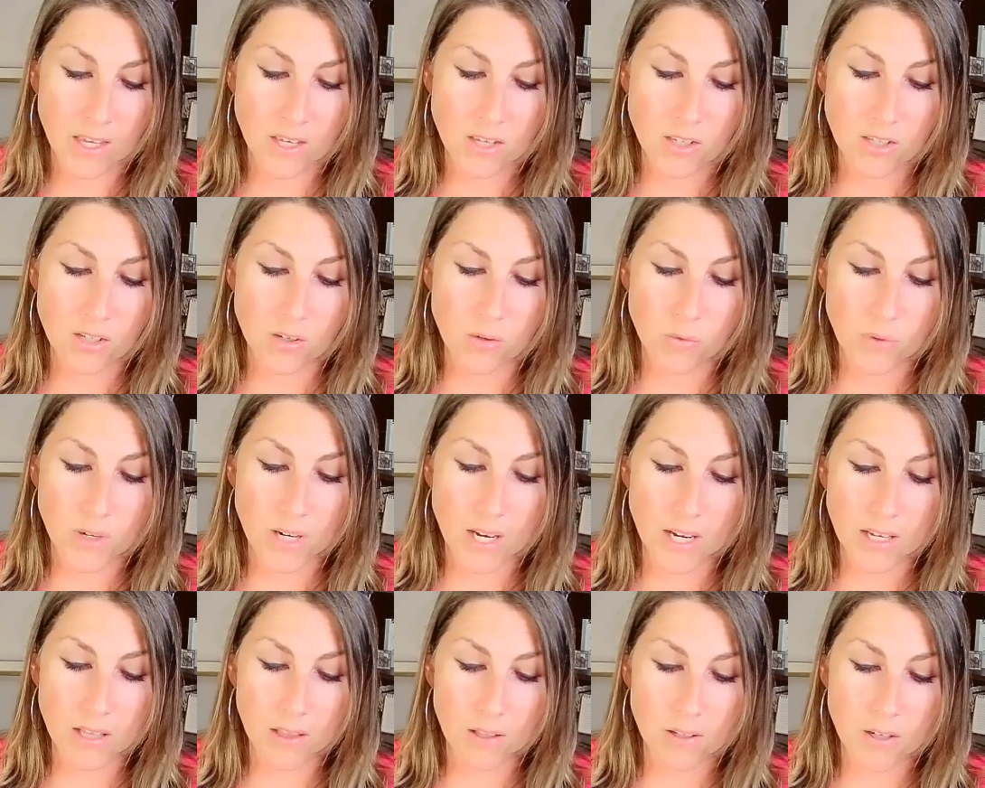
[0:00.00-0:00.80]
So when
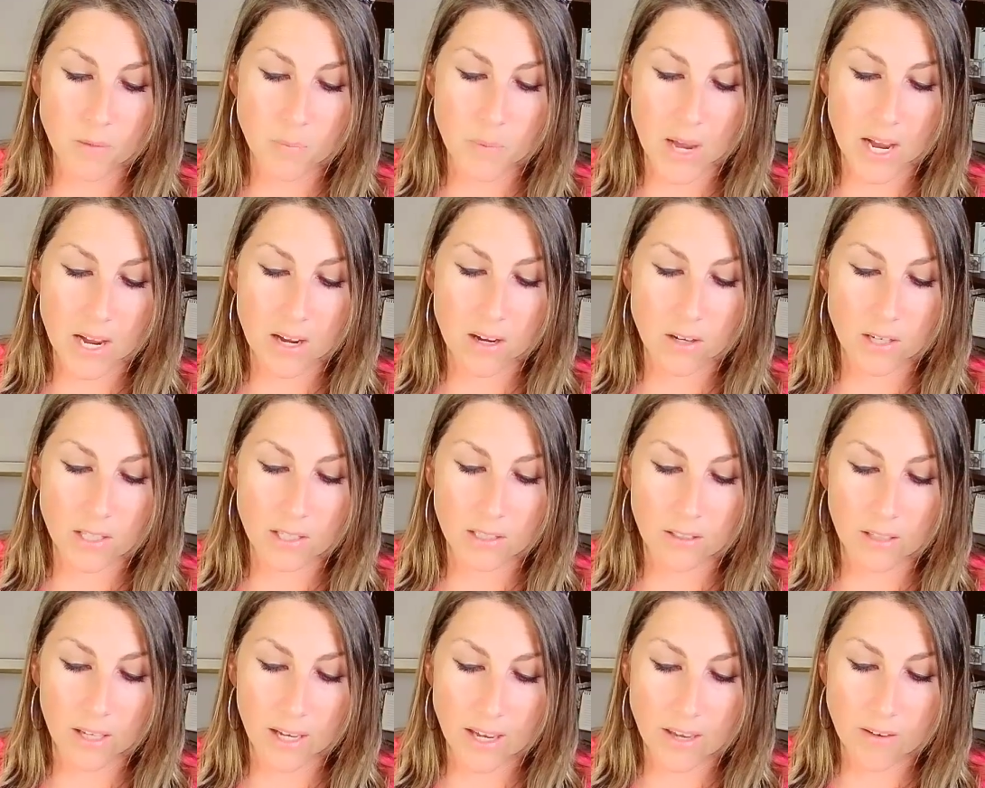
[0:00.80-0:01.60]
I look back
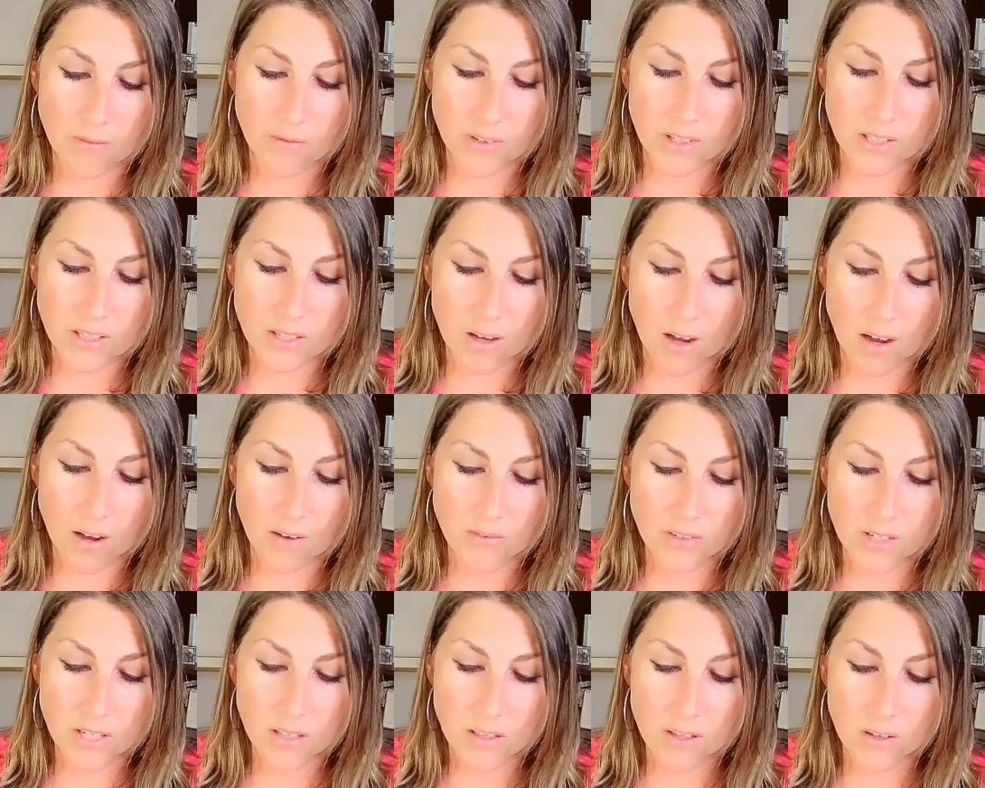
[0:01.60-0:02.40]
on life, it's
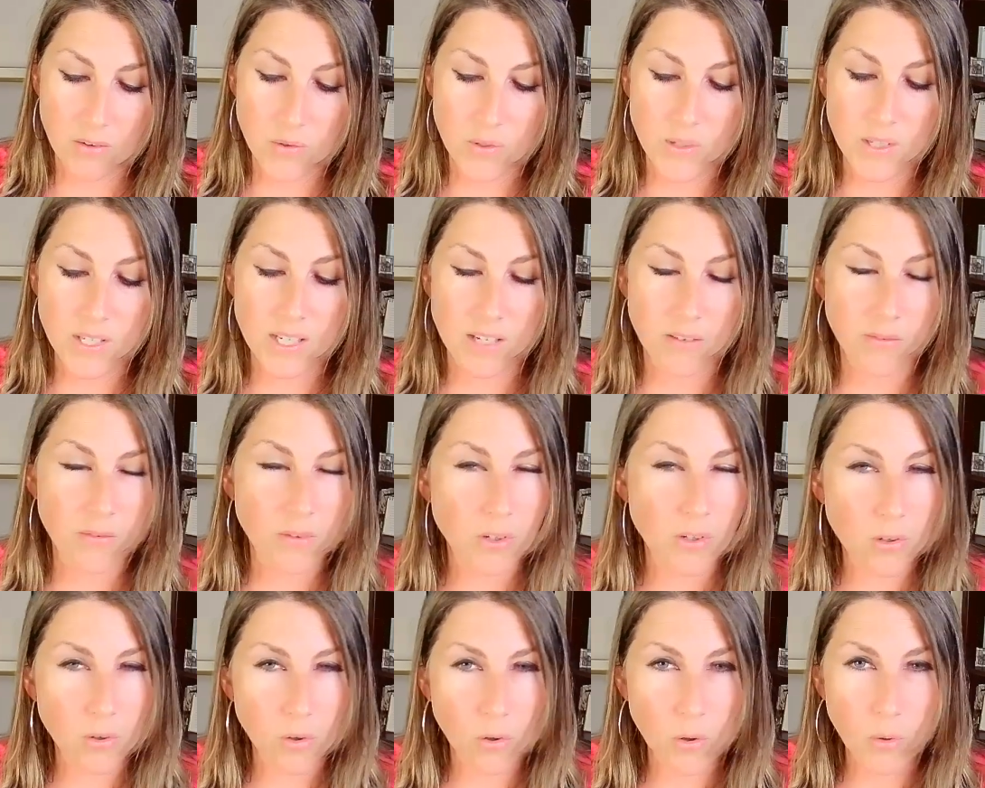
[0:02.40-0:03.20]
often those
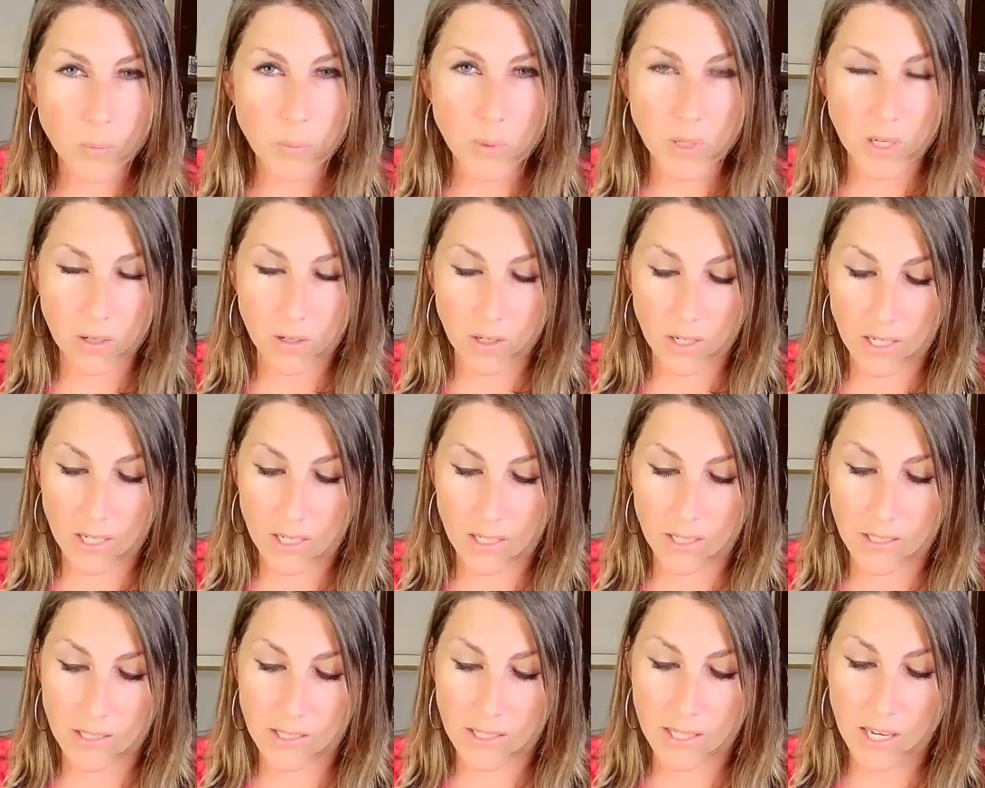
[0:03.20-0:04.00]
difficult
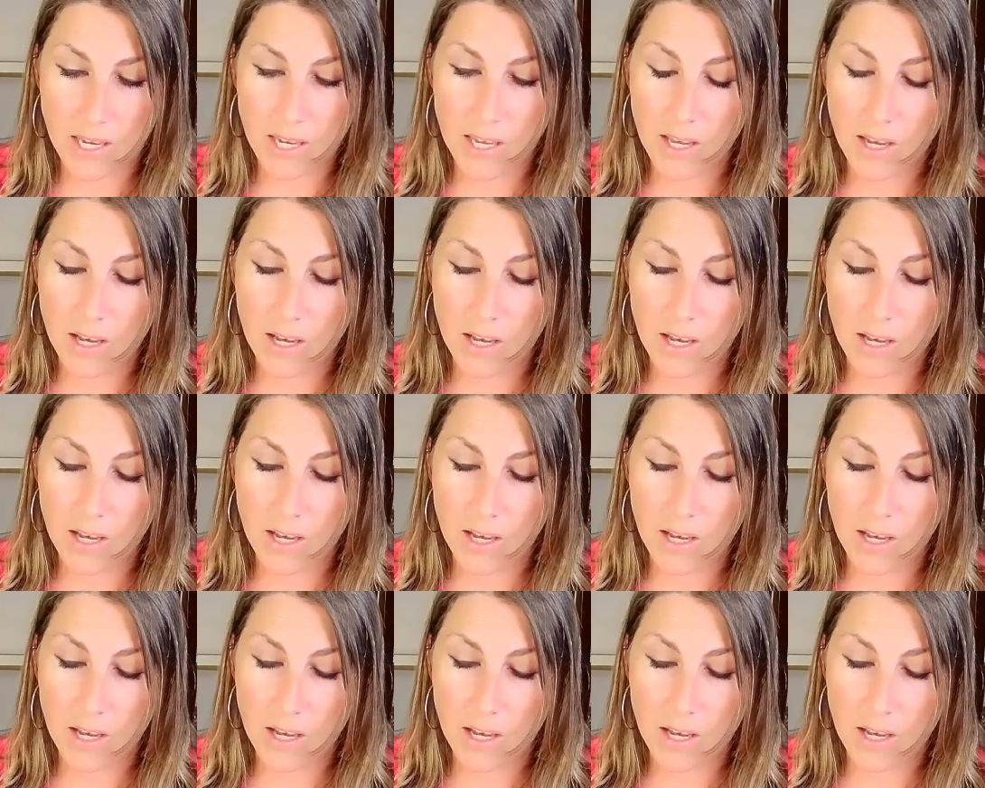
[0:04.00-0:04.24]
periods